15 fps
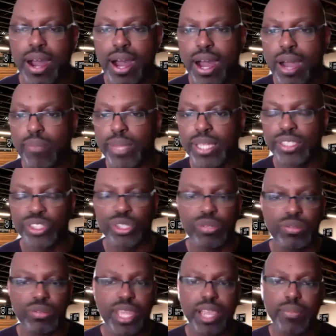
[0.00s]
Um, as
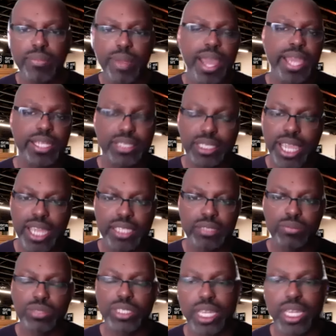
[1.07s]
you think about
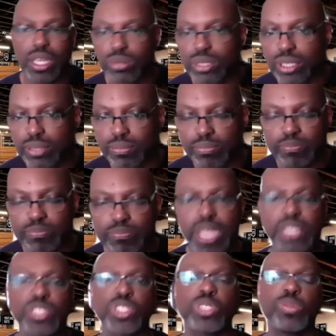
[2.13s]
education, which I know is a
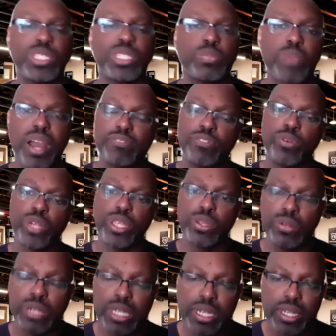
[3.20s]
major sweet spot for you,
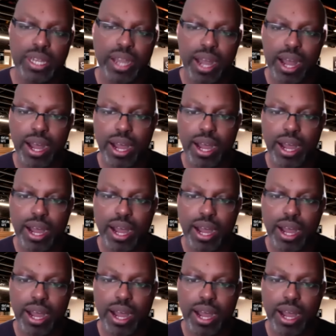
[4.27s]
mm-hmm.